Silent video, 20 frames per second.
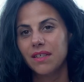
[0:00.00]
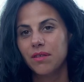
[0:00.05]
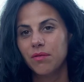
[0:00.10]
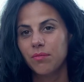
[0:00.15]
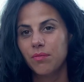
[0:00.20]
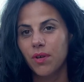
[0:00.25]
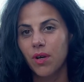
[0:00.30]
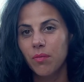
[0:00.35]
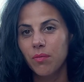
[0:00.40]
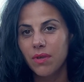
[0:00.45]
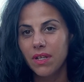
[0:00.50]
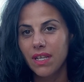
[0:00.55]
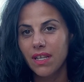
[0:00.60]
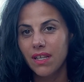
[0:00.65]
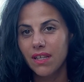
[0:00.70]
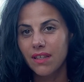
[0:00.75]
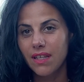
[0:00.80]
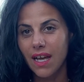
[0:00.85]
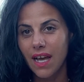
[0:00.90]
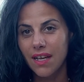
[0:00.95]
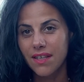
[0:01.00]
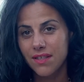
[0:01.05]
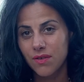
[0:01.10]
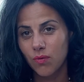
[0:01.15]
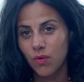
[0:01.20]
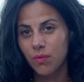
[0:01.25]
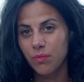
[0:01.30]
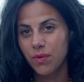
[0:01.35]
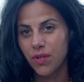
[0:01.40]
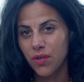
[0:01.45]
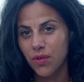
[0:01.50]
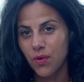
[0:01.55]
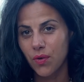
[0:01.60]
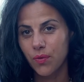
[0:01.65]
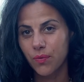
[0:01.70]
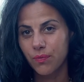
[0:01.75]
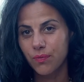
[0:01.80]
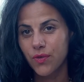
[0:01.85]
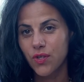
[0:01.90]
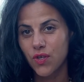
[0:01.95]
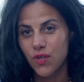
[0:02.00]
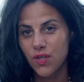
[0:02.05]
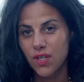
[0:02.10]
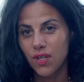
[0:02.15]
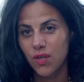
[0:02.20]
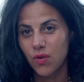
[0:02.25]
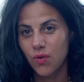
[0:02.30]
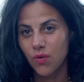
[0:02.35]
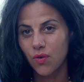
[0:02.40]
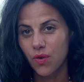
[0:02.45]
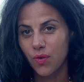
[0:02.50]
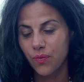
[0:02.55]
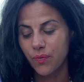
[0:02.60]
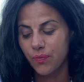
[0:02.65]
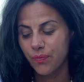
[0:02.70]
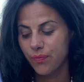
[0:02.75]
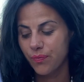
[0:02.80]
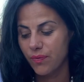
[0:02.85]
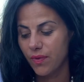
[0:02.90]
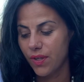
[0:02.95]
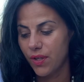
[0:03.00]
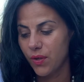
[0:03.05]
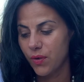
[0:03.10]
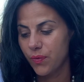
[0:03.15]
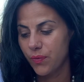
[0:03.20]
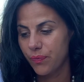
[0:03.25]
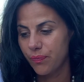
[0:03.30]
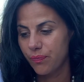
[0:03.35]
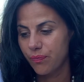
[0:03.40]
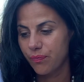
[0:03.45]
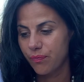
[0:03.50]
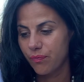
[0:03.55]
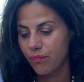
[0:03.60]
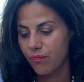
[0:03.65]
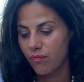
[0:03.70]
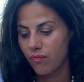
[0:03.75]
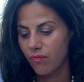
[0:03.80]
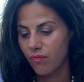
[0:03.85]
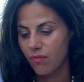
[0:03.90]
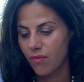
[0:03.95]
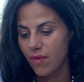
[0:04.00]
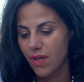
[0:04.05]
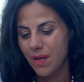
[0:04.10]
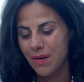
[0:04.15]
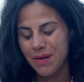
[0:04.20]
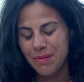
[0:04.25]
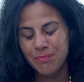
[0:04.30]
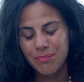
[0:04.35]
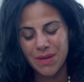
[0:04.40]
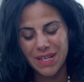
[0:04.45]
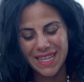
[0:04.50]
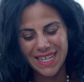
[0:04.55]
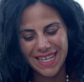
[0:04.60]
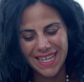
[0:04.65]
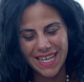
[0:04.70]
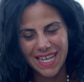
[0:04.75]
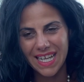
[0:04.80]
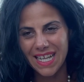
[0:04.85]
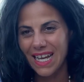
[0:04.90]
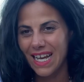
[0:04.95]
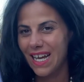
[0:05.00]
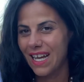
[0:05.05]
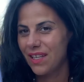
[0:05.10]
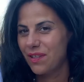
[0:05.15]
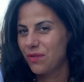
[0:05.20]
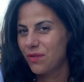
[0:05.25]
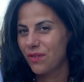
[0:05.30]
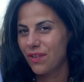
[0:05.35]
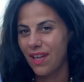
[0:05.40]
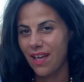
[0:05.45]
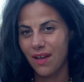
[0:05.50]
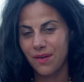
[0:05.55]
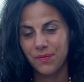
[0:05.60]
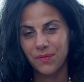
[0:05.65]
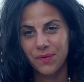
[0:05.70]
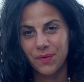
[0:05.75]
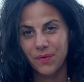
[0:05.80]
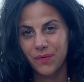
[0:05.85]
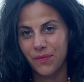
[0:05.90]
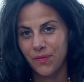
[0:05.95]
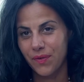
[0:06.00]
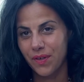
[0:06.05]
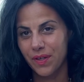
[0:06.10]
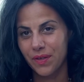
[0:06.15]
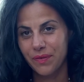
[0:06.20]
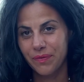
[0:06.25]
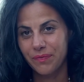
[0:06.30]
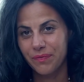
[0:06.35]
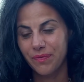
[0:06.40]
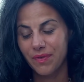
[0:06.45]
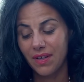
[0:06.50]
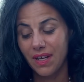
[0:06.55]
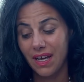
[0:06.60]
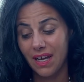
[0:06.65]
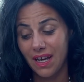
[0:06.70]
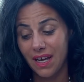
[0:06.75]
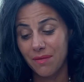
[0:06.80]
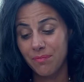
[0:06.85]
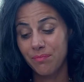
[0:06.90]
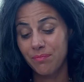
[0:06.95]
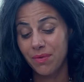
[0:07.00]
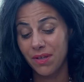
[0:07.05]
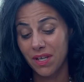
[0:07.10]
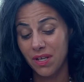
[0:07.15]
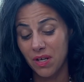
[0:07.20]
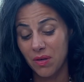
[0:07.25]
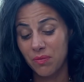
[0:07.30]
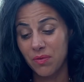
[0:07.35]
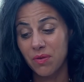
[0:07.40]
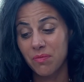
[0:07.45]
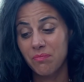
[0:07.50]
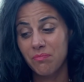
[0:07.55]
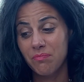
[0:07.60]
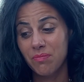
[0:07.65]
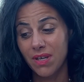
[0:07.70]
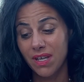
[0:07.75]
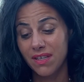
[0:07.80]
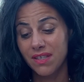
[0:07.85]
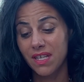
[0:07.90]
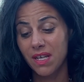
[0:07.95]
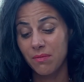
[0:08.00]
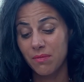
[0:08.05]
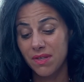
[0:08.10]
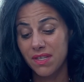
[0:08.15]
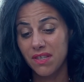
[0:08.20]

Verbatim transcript: probably the answer will be no. Just so you know, Leo. But again, I don't have to feel. I picking up here big time. It's